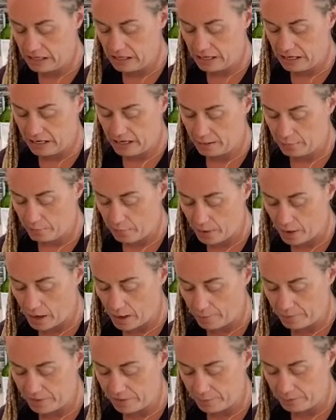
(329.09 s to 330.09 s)
and
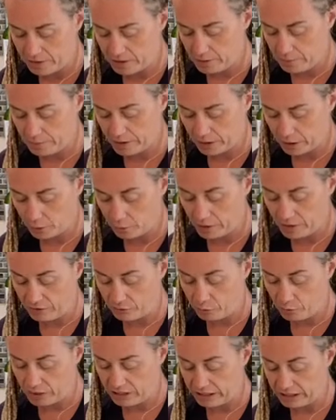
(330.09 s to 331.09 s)
pop them in the microwave
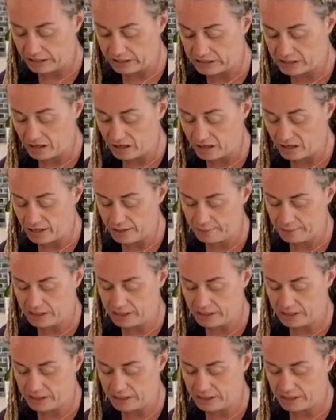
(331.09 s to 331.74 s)
one at a time.